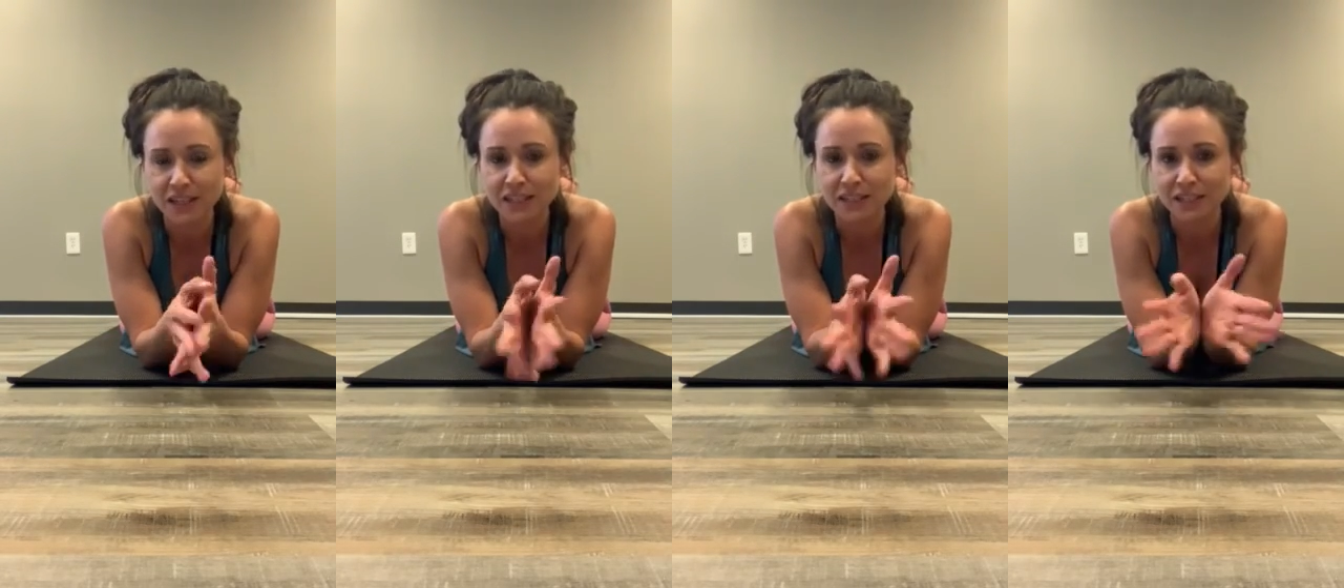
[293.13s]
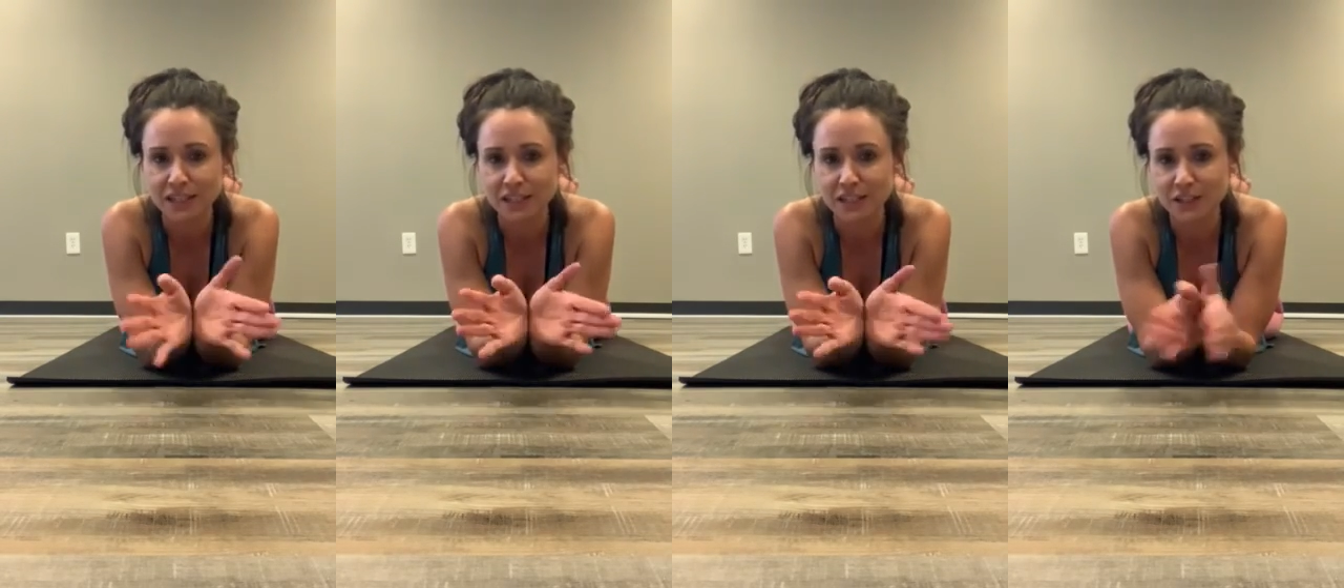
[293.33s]

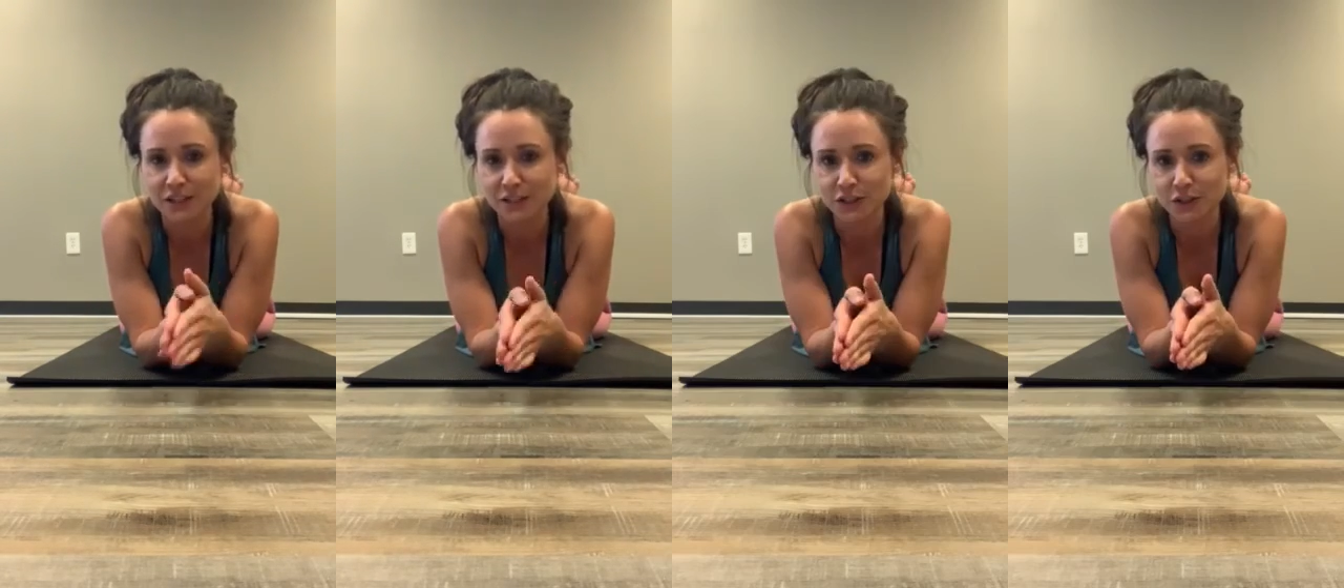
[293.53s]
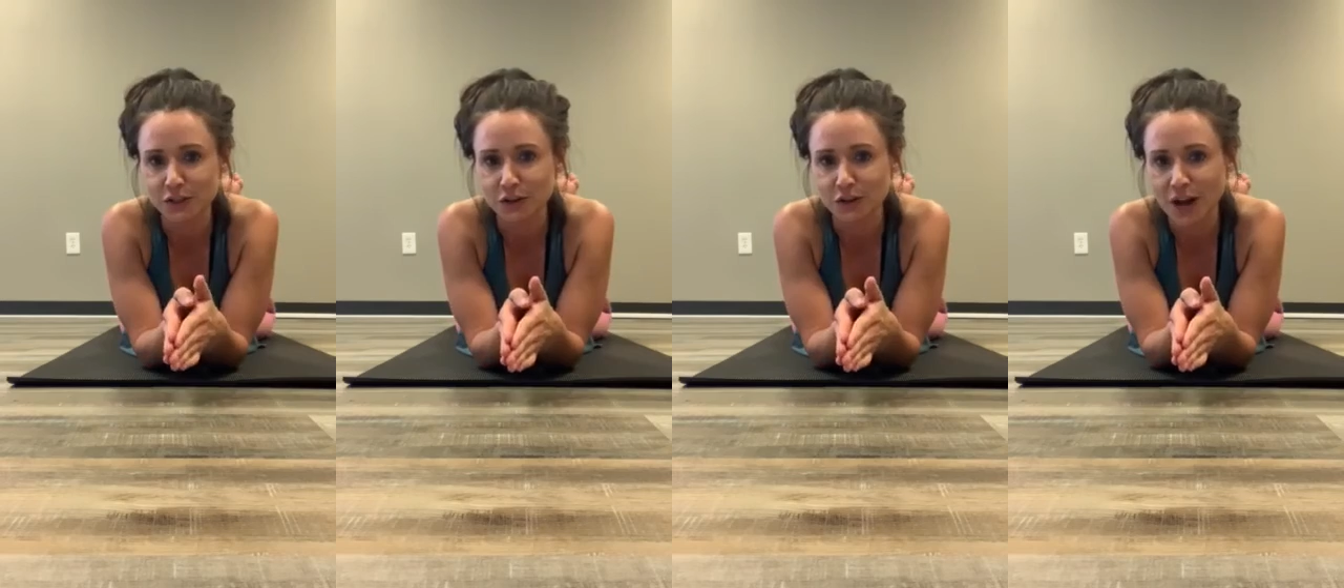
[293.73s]
the
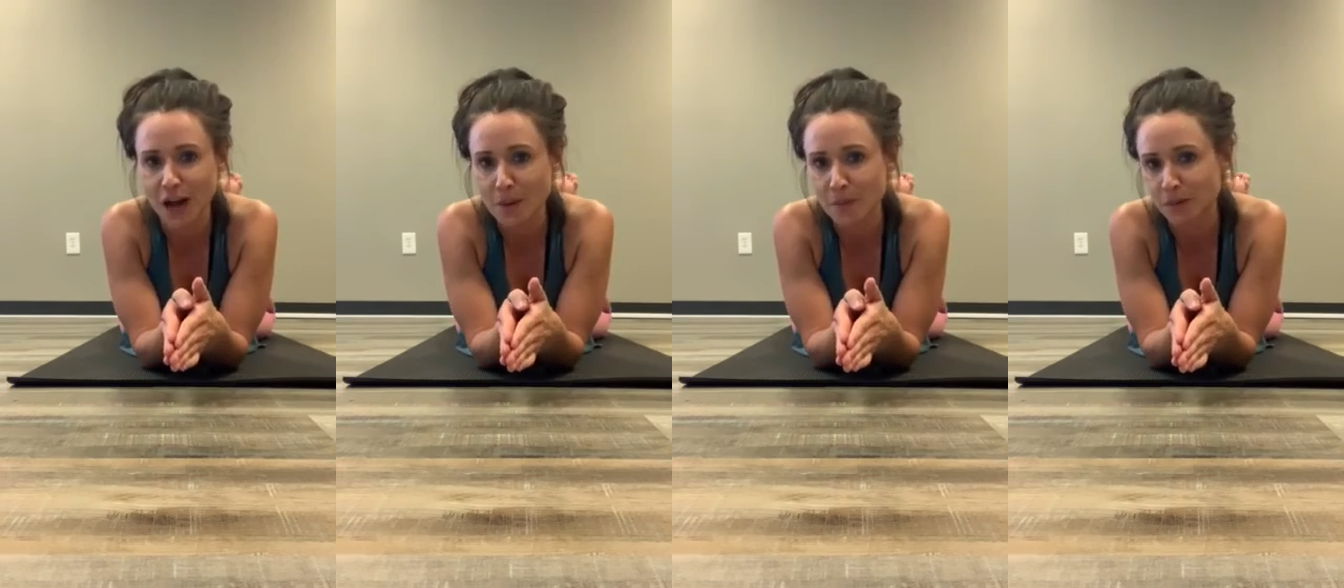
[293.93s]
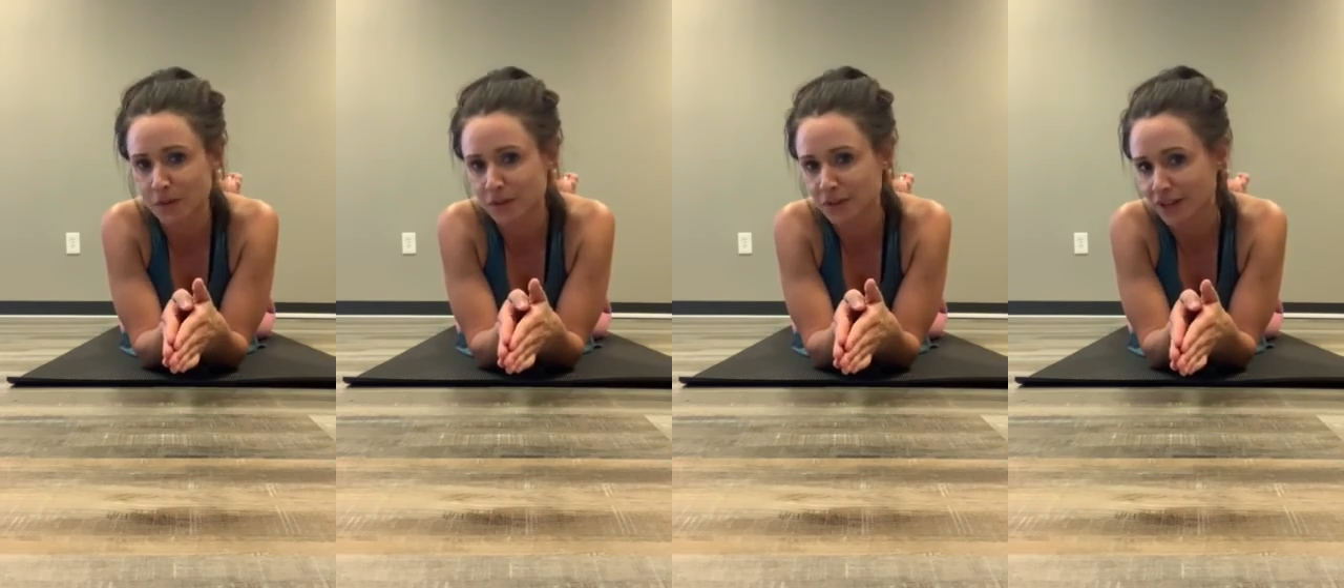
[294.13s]
easier
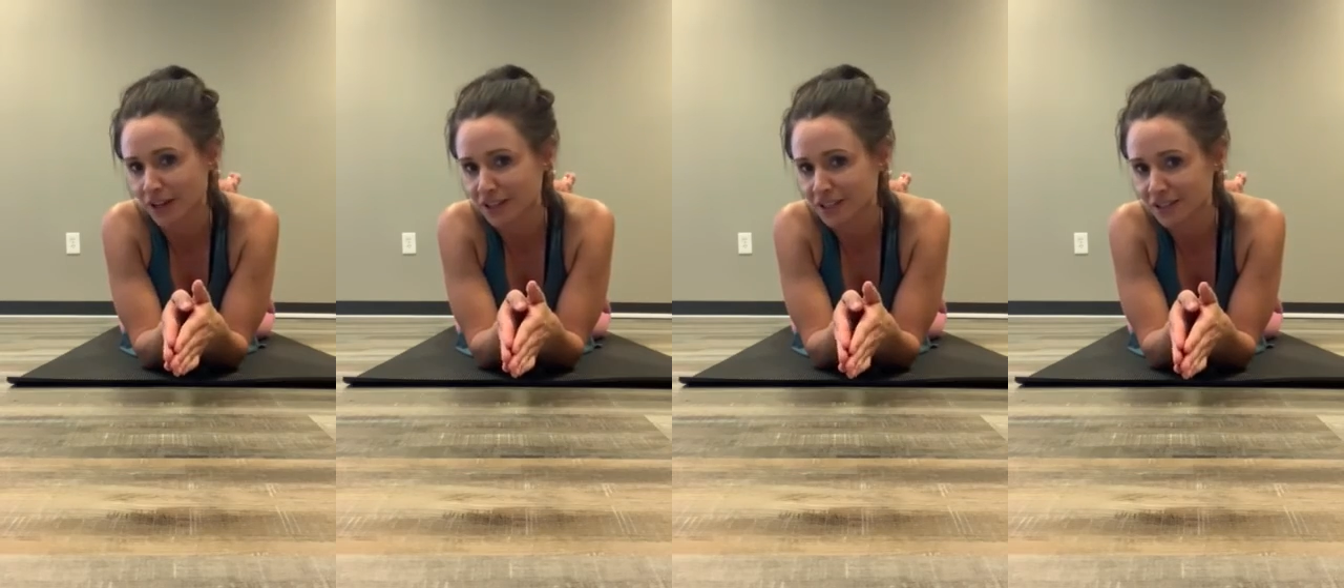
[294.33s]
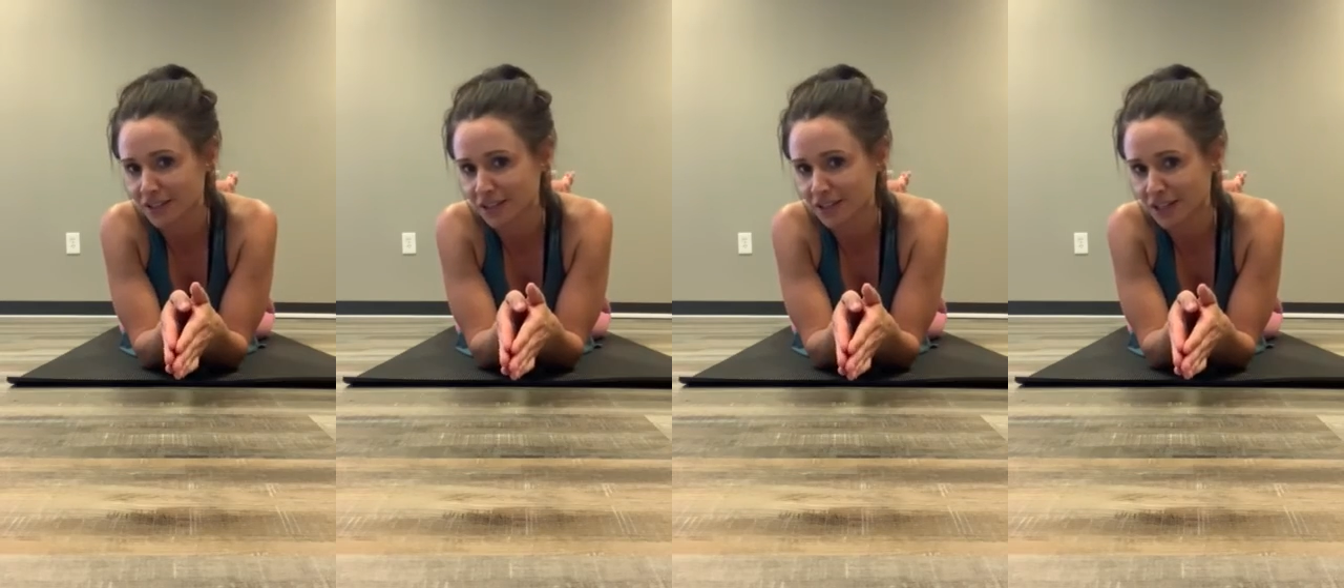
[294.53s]

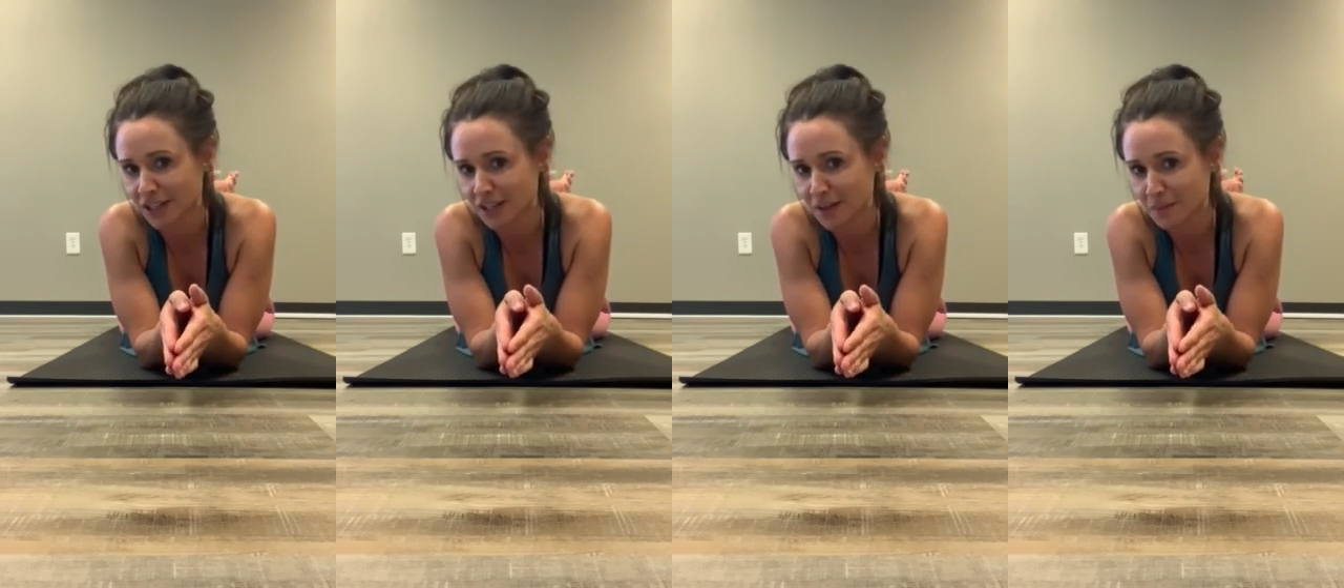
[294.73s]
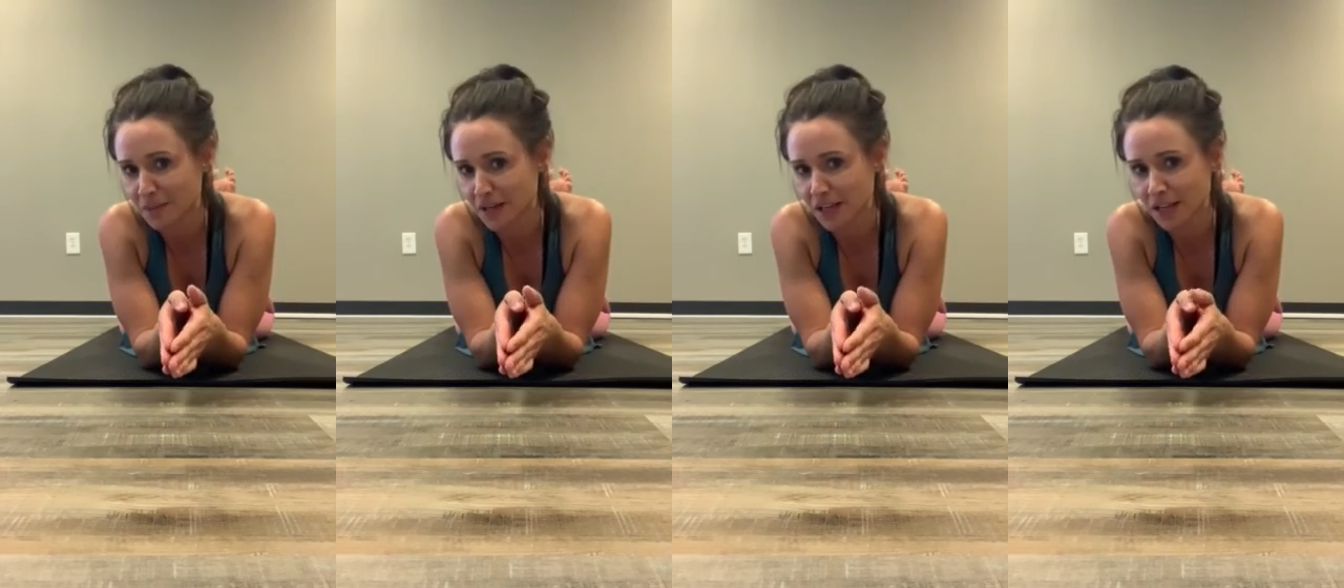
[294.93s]
Kapotasana is
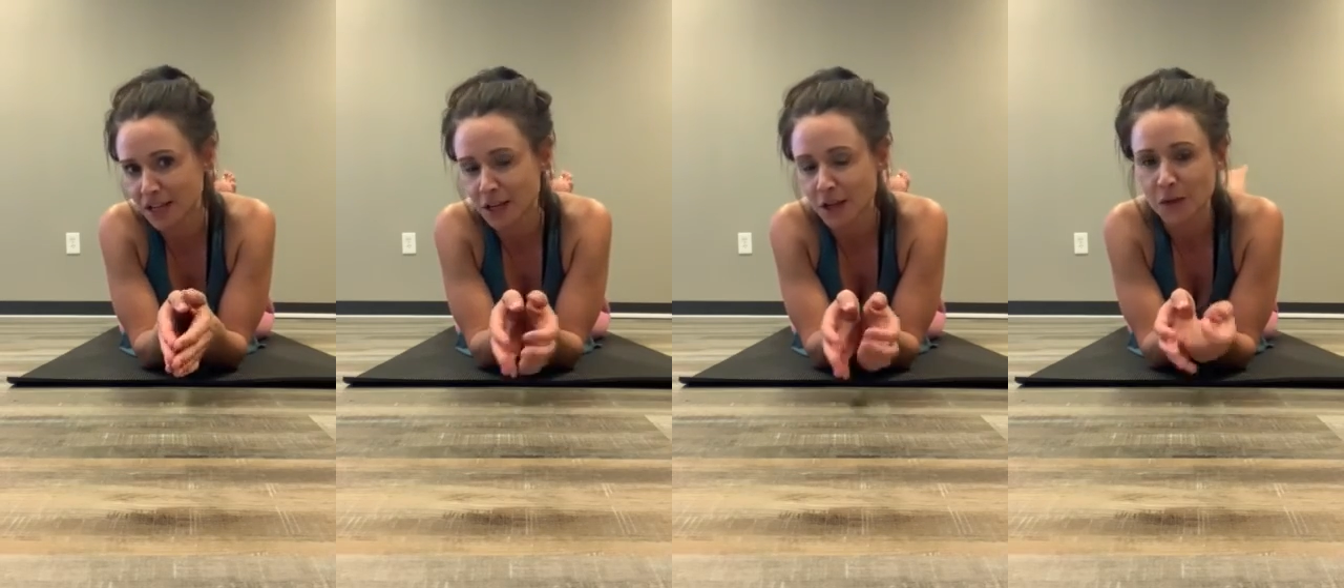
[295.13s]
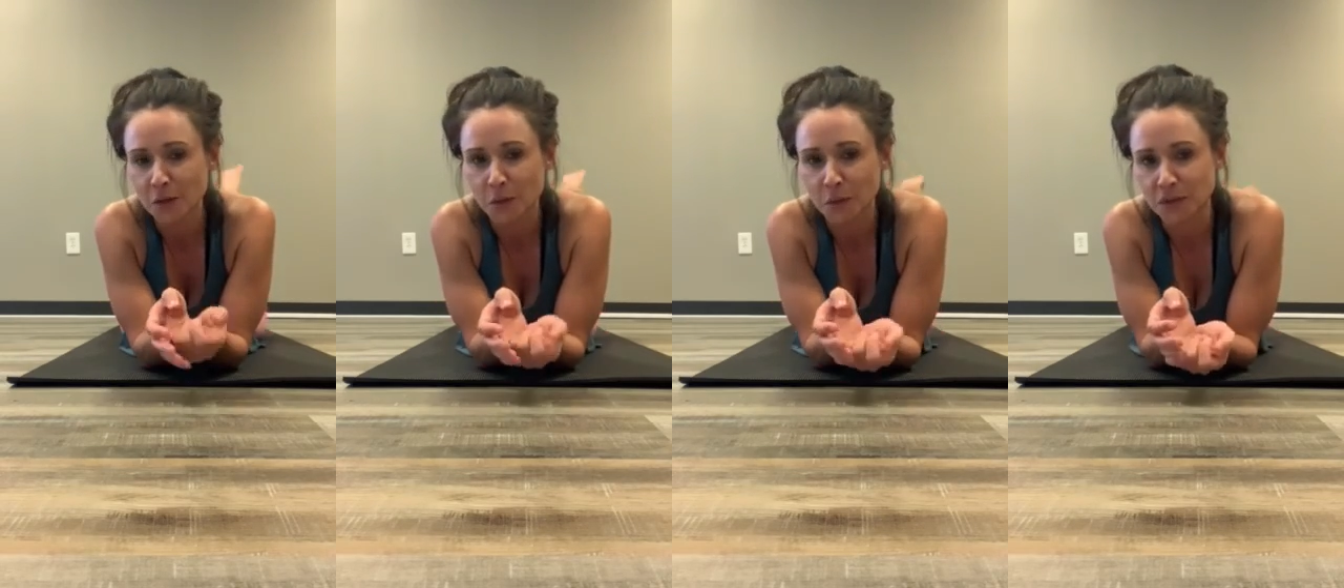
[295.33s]
going to be